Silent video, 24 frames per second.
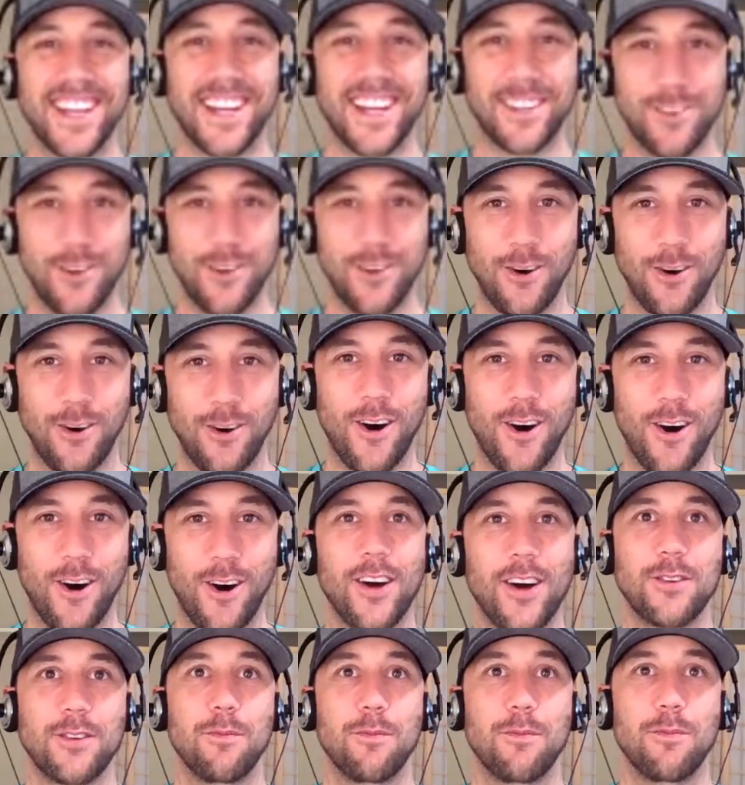That's
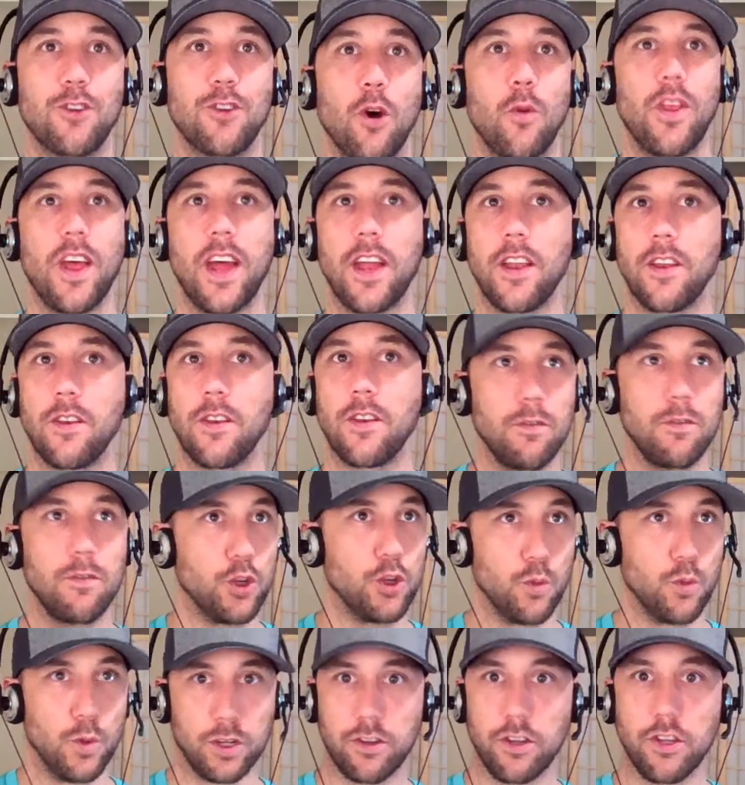awesome. So then you
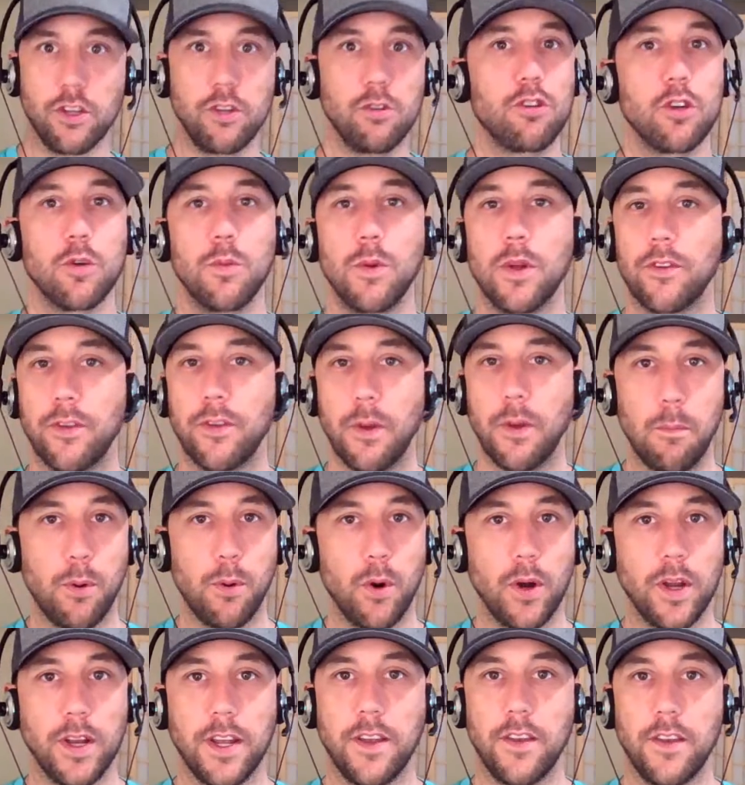went to YouTube at some
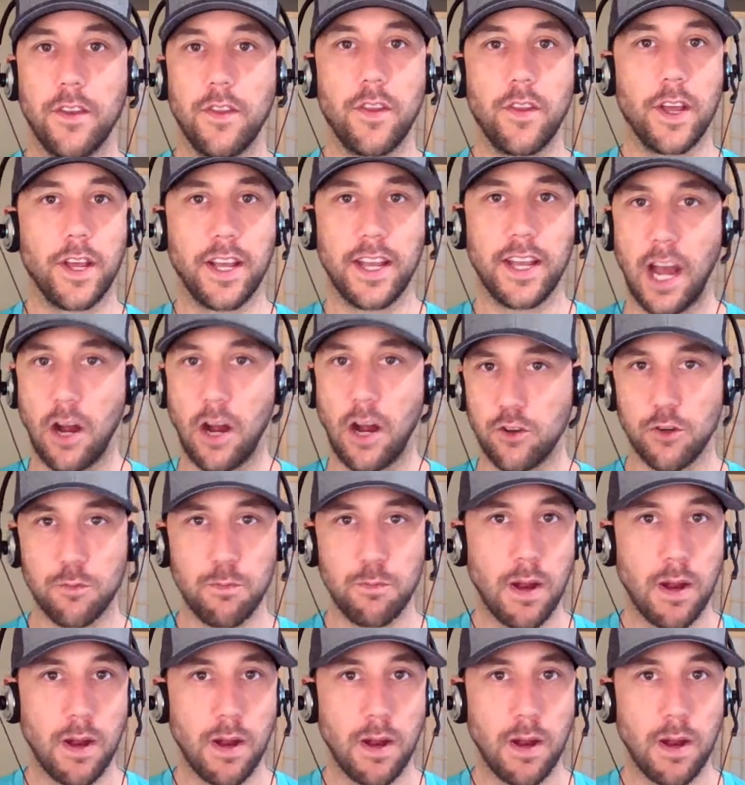point and encountered my